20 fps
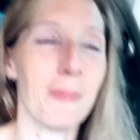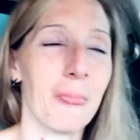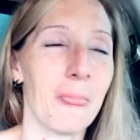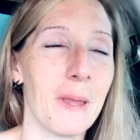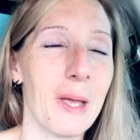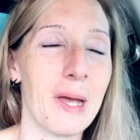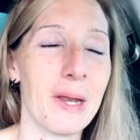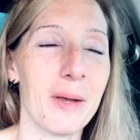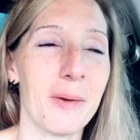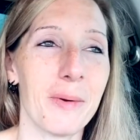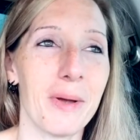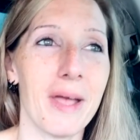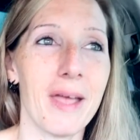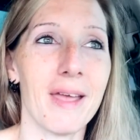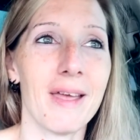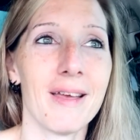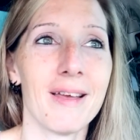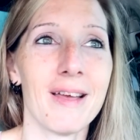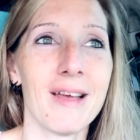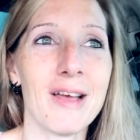Anyway,
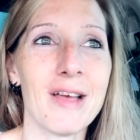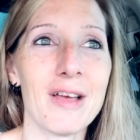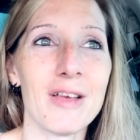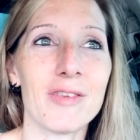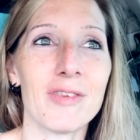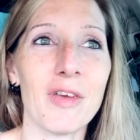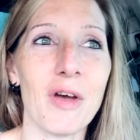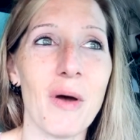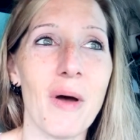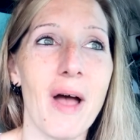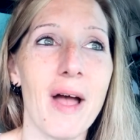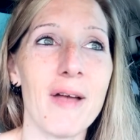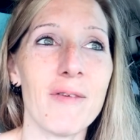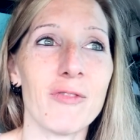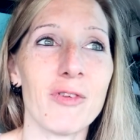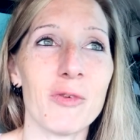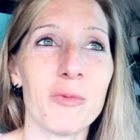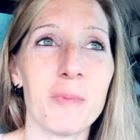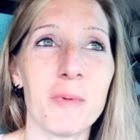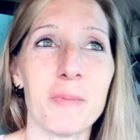so I've
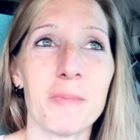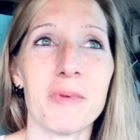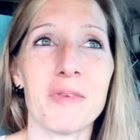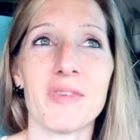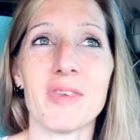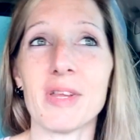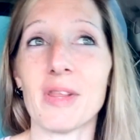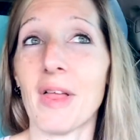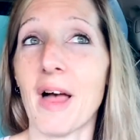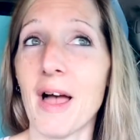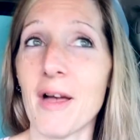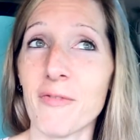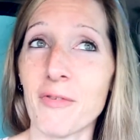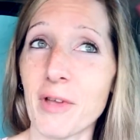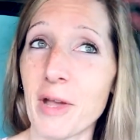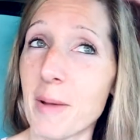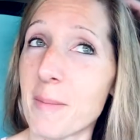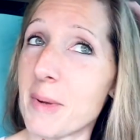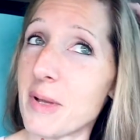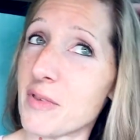just been busy
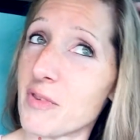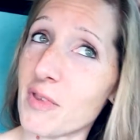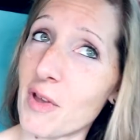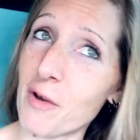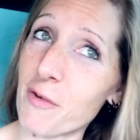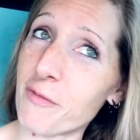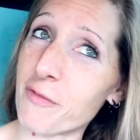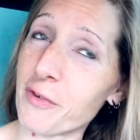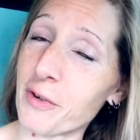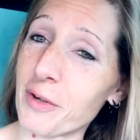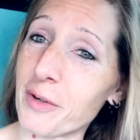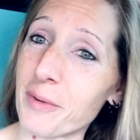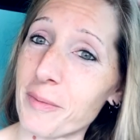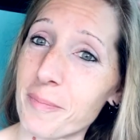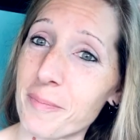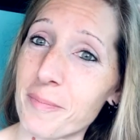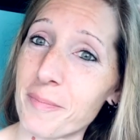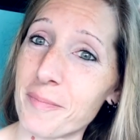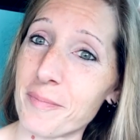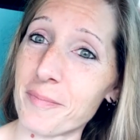laughing at myself for
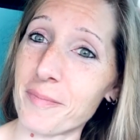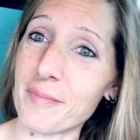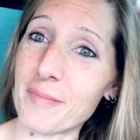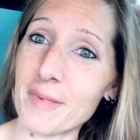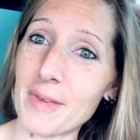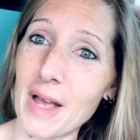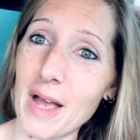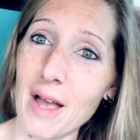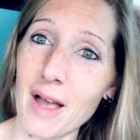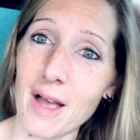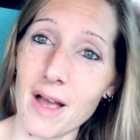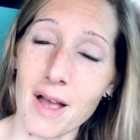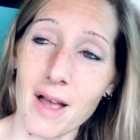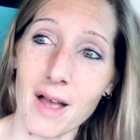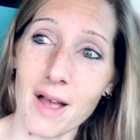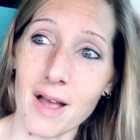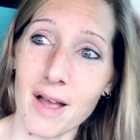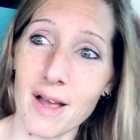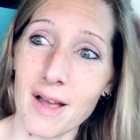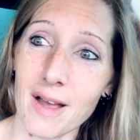
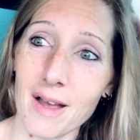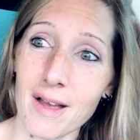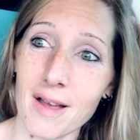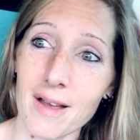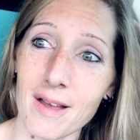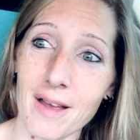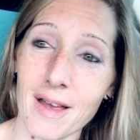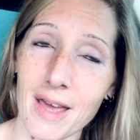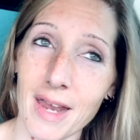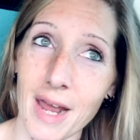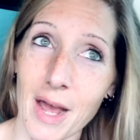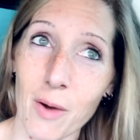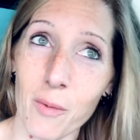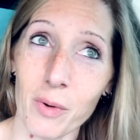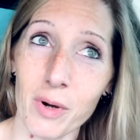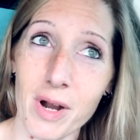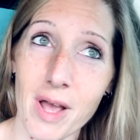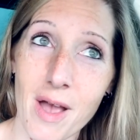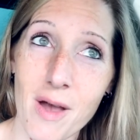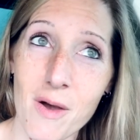an
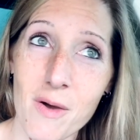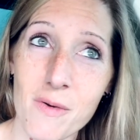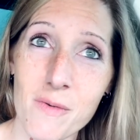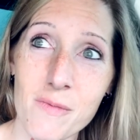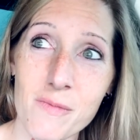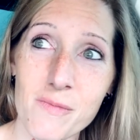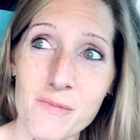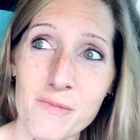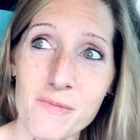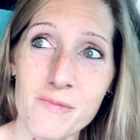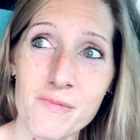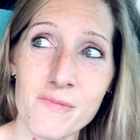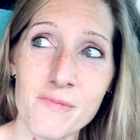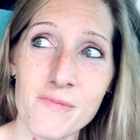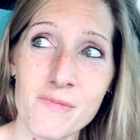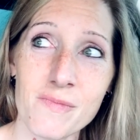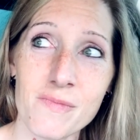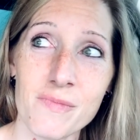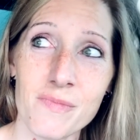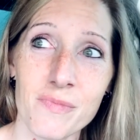hour now.
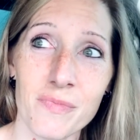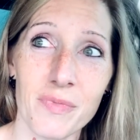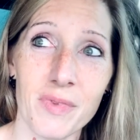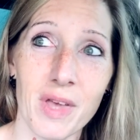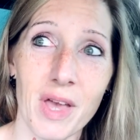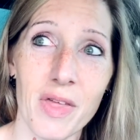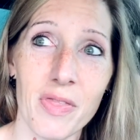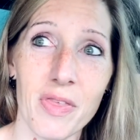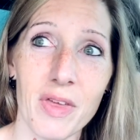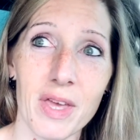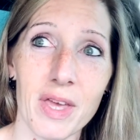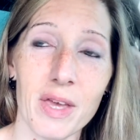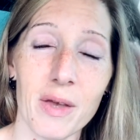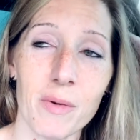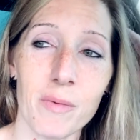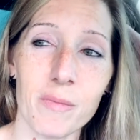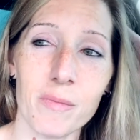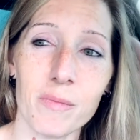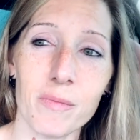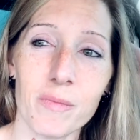I think it,
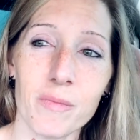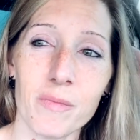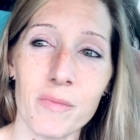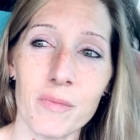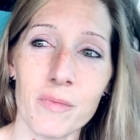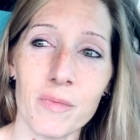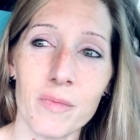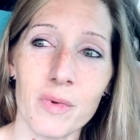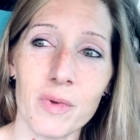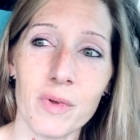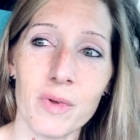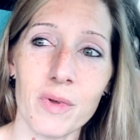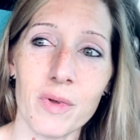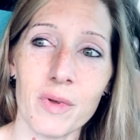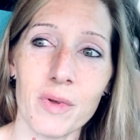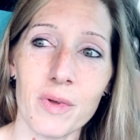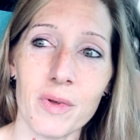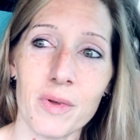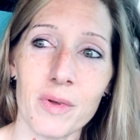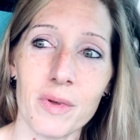
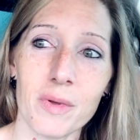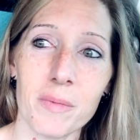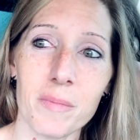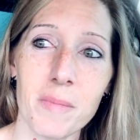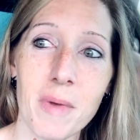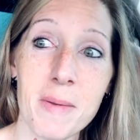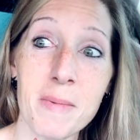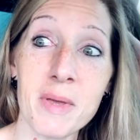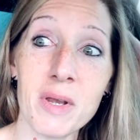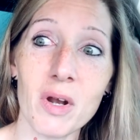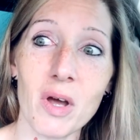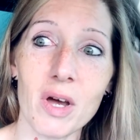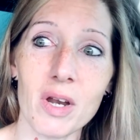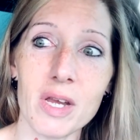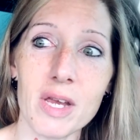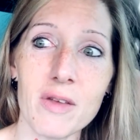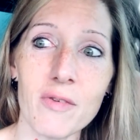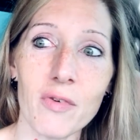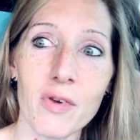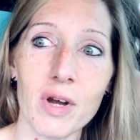maybe not
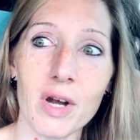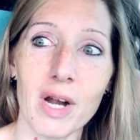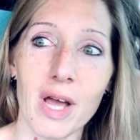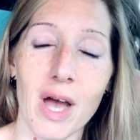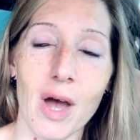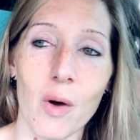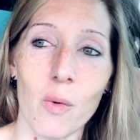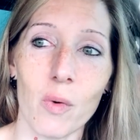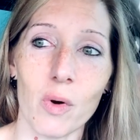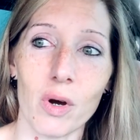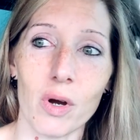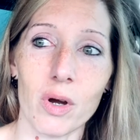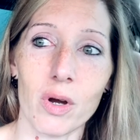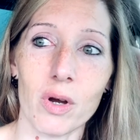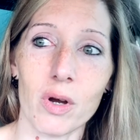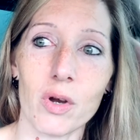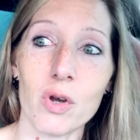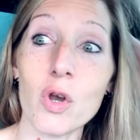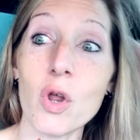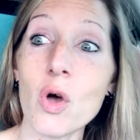even an hour.
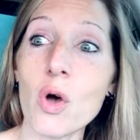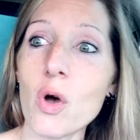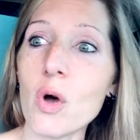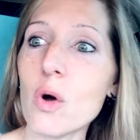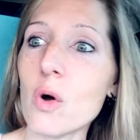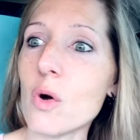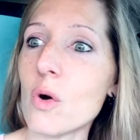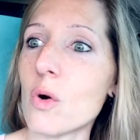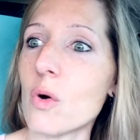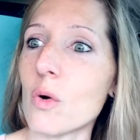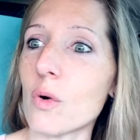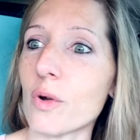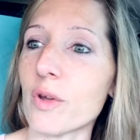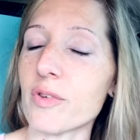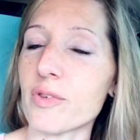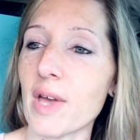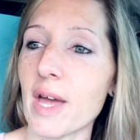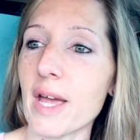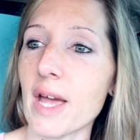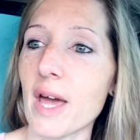No, because
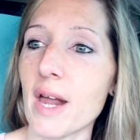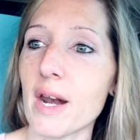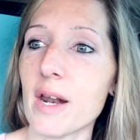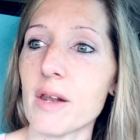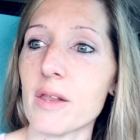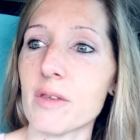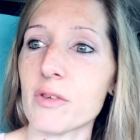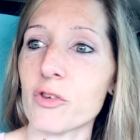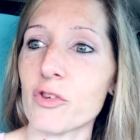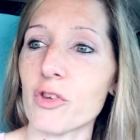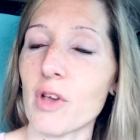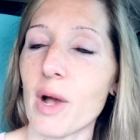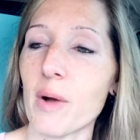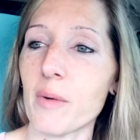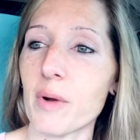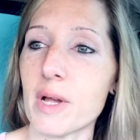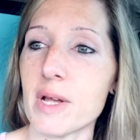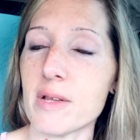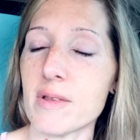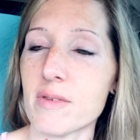I got out of the shower.
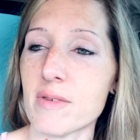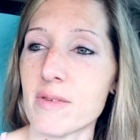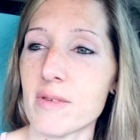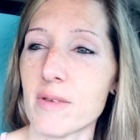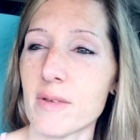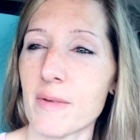It's